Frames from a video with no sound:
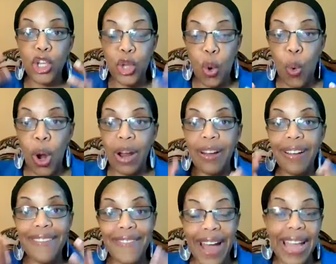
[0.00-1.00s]

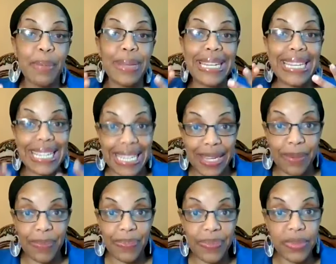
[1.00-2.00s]
your vitamin
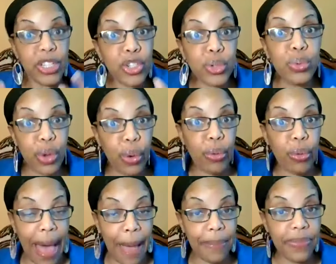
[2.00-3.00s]
D. Did you
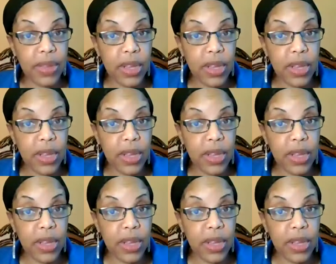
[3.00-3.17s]
know that?